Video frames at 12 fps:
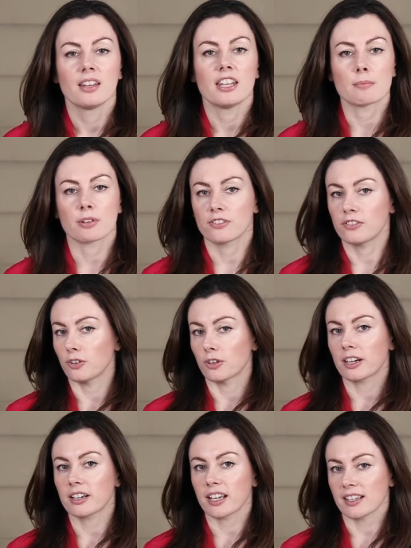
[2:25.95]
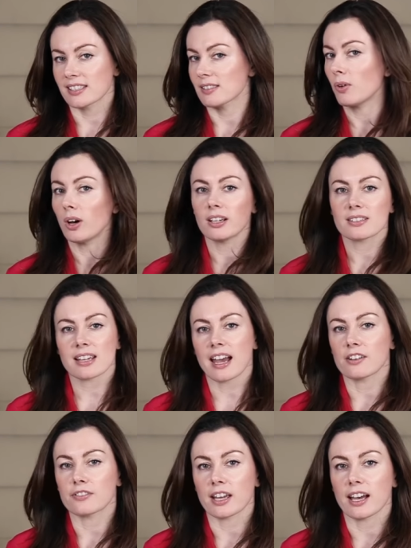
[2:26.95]
Number four, guess what?
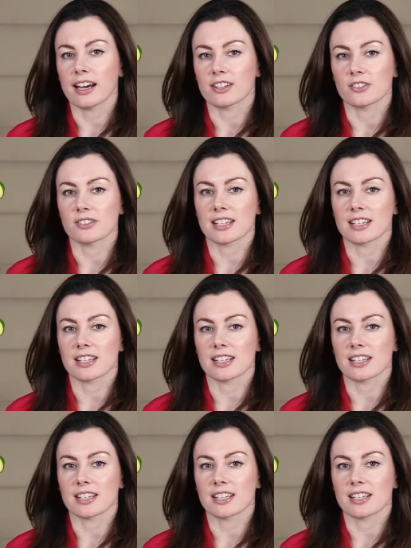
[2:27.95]
Avocados.